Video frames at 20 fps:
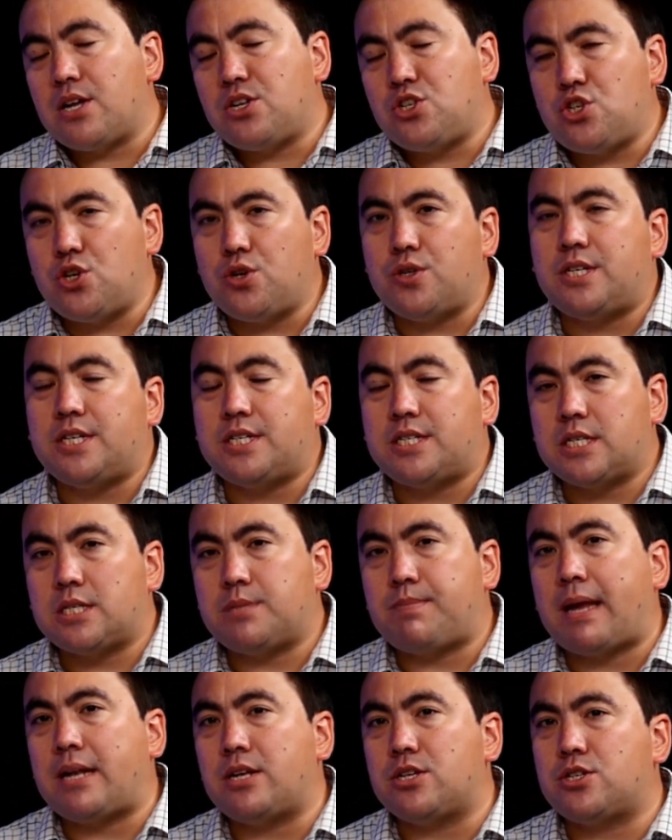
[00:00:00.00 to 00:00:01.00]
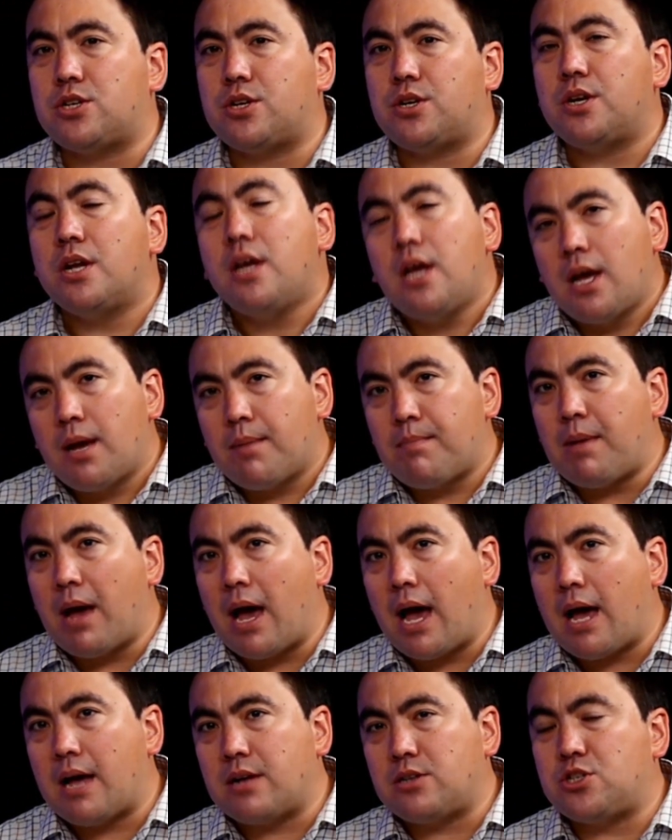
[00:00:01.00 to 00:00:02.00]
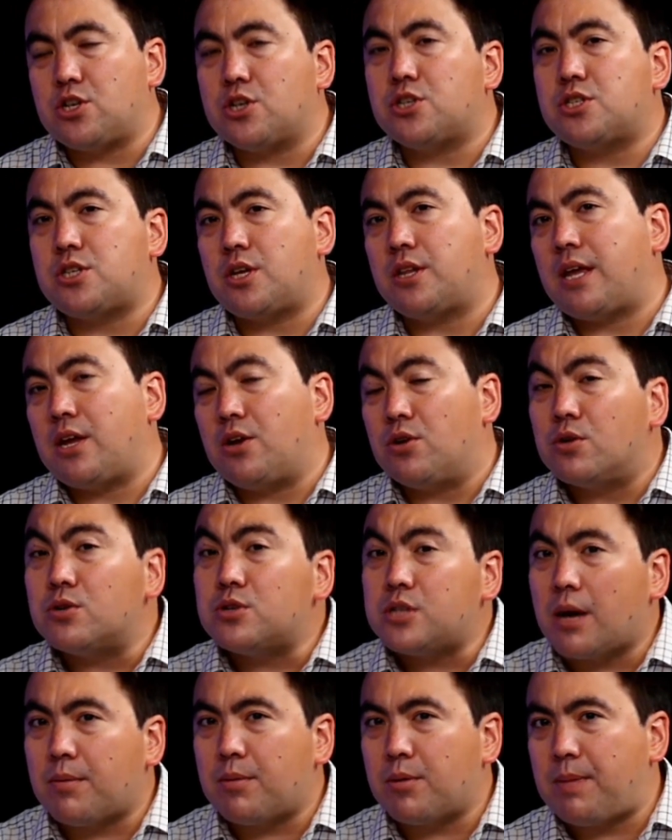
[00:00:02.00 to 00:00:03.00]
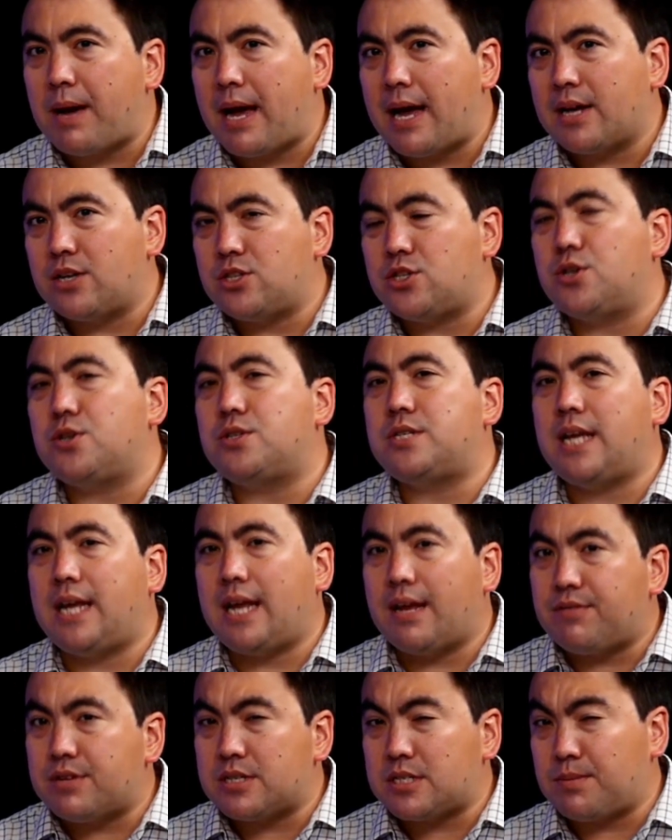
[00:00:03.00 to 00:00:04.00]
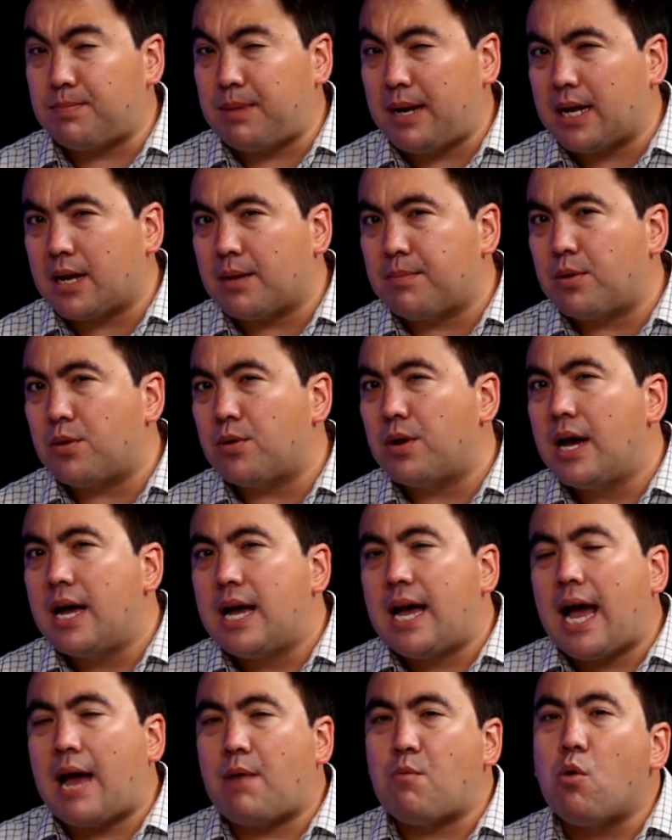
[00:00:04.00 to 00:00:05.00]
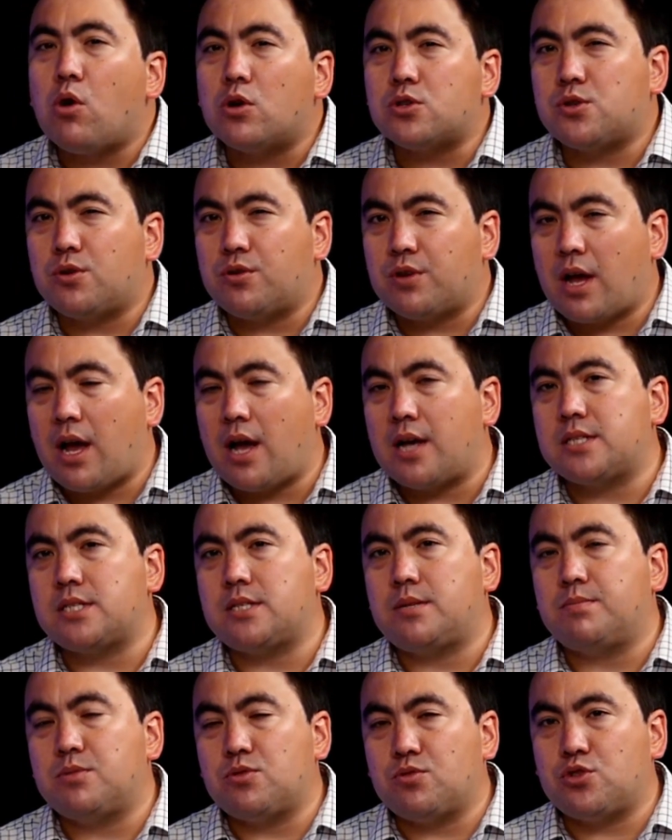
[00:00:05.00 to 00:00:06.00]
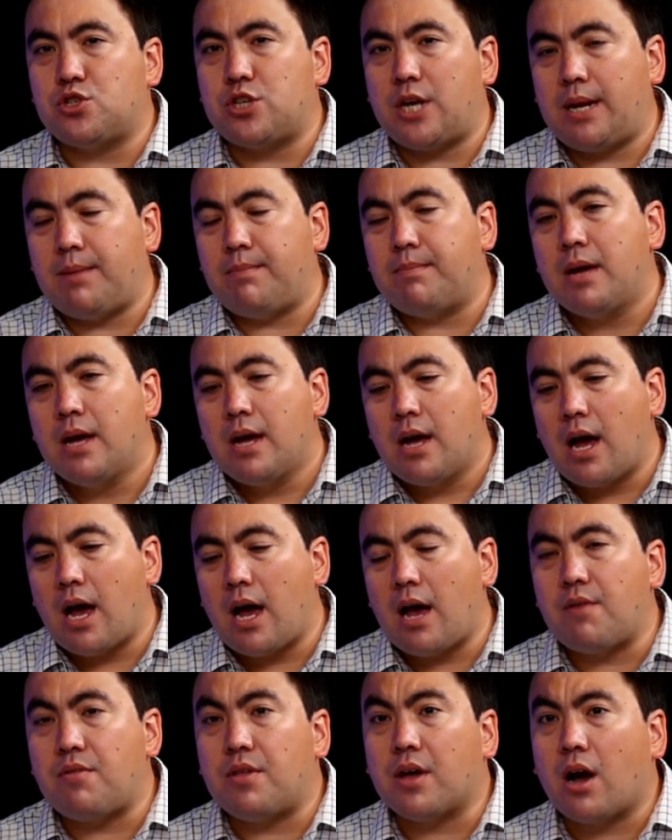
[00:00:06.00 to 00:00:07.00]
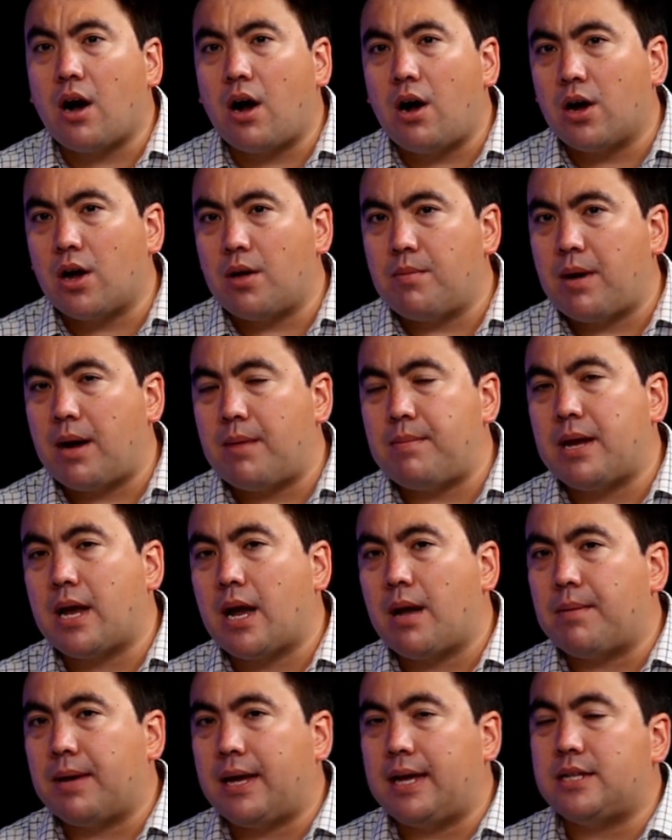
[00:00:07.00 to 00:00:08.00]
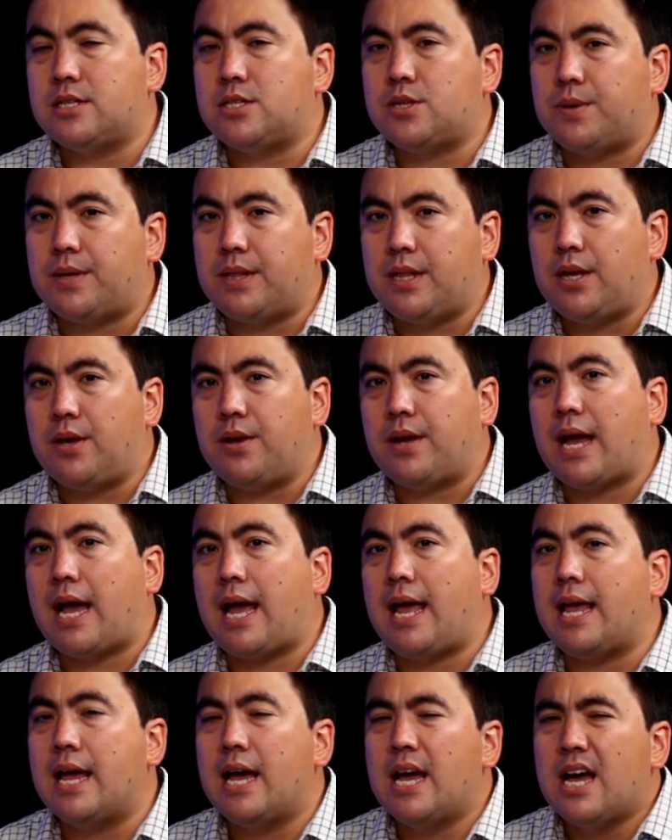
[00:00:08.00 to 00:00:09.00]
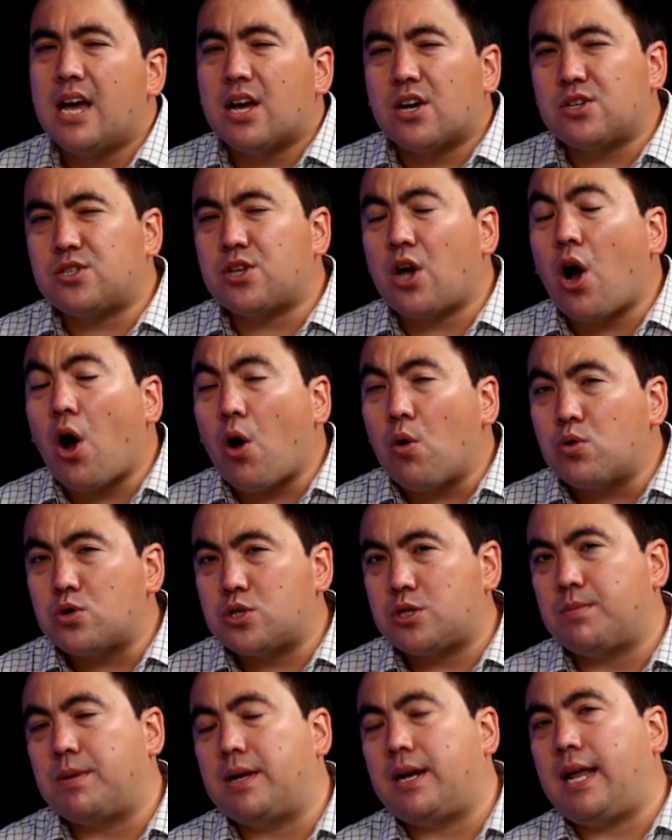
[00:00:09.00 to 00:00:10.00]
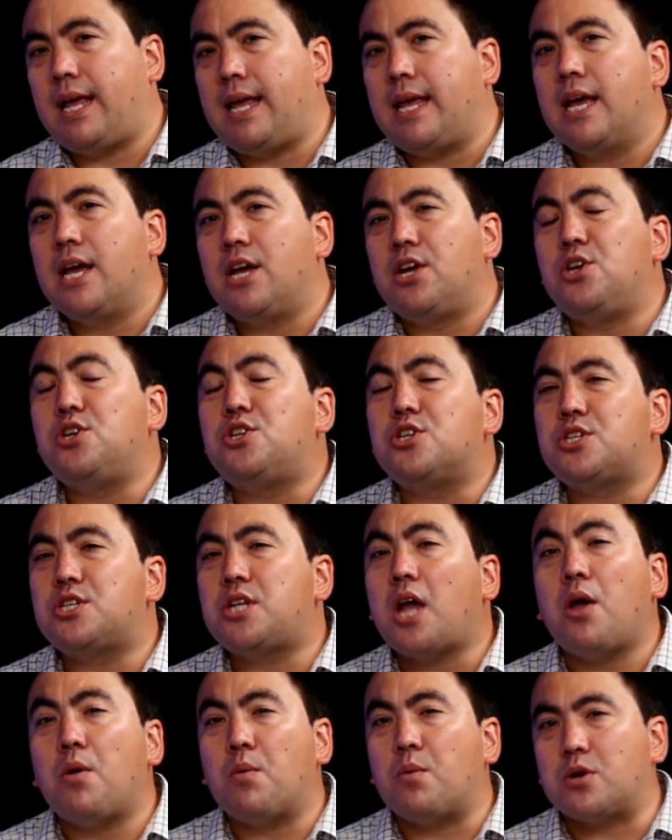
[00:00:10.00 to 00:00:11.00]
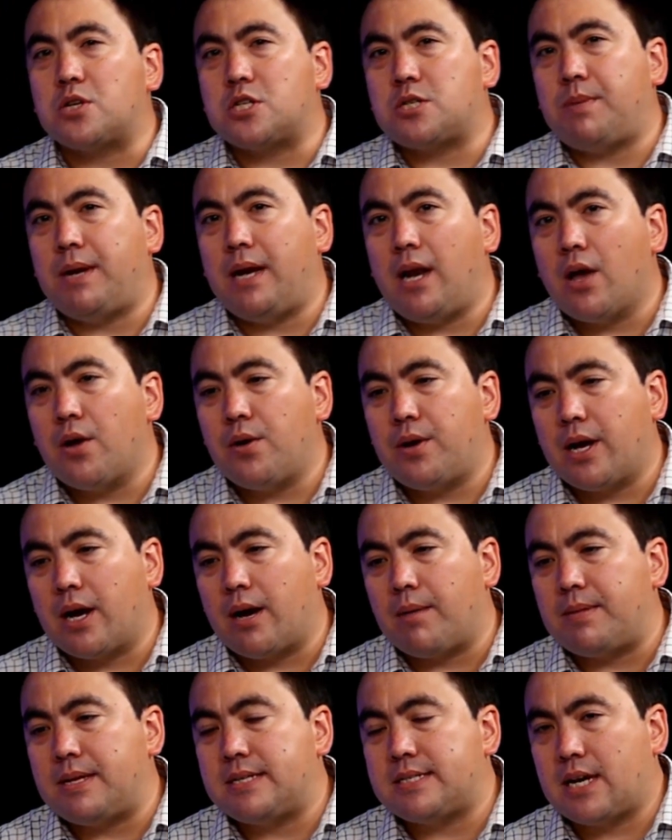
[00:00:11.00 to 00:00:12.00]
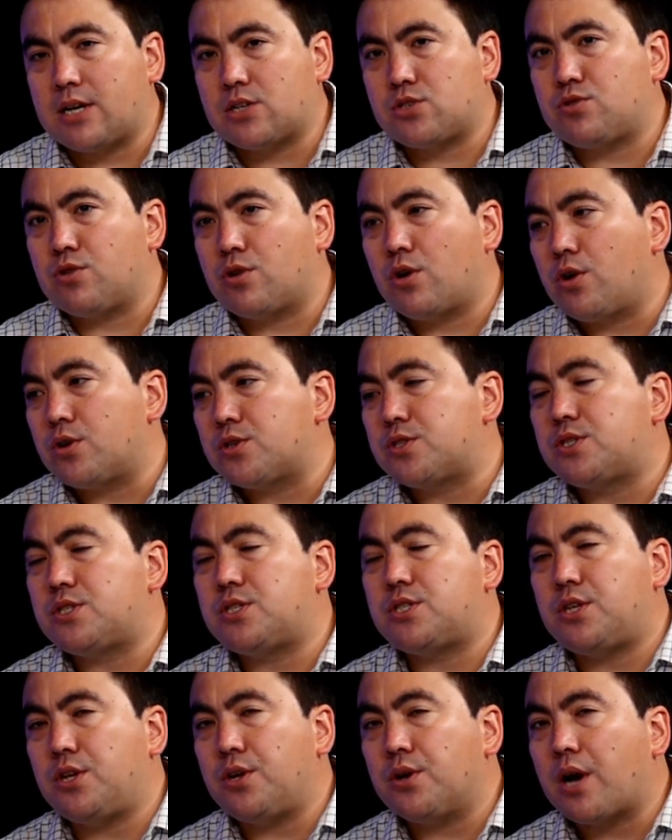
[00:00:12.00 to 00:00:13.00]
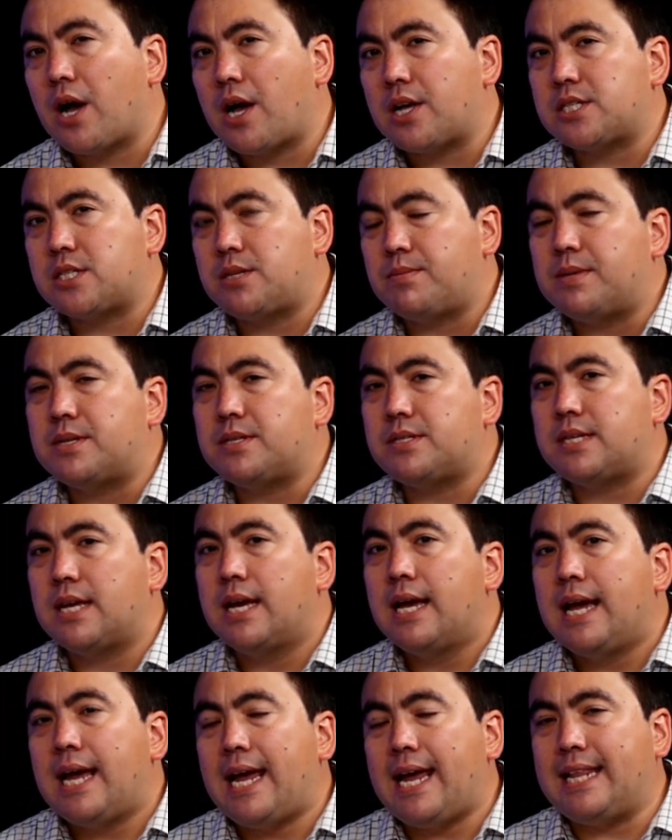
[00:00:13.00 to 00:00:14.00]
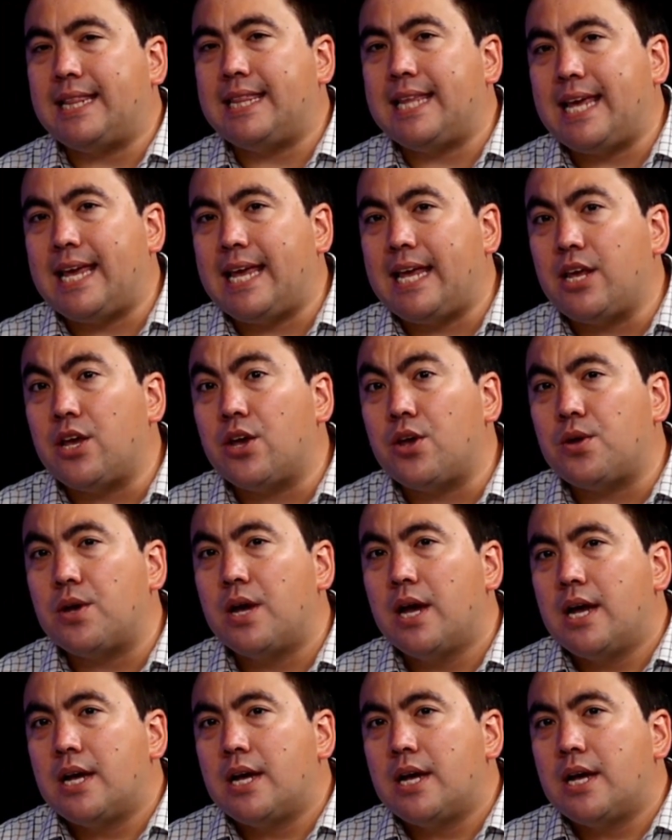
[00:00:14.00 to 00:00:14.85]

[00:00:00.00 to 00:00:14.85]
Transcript: duty suspension, just so that you're not double paying duty if it's applicable, and what sort of customs regime the cargo might be coming into in the UK, because ultimately you just don't want to be loading up these extra costs to your customers in the EU.